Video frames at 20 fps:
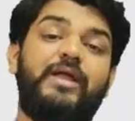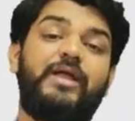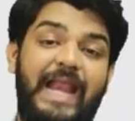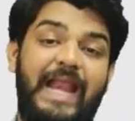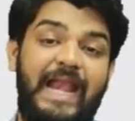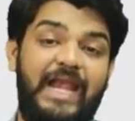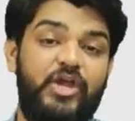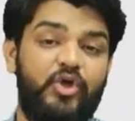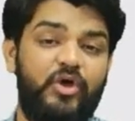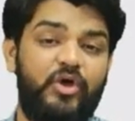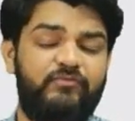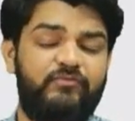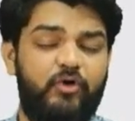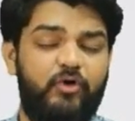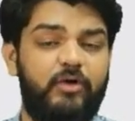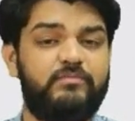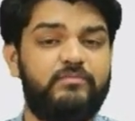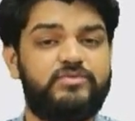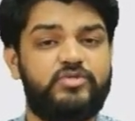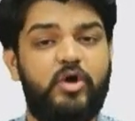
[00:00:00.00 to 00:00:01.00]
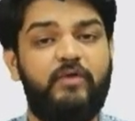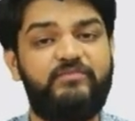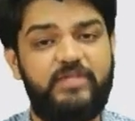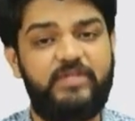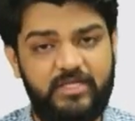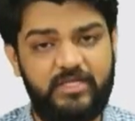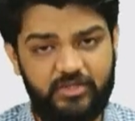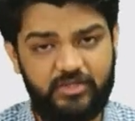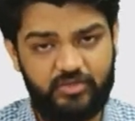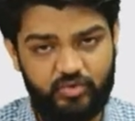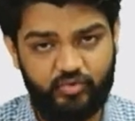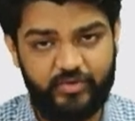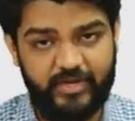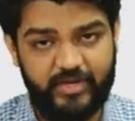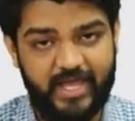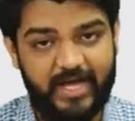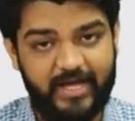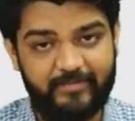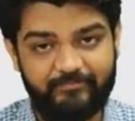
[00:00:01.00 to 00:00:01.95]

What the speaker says: granule forms of the urea.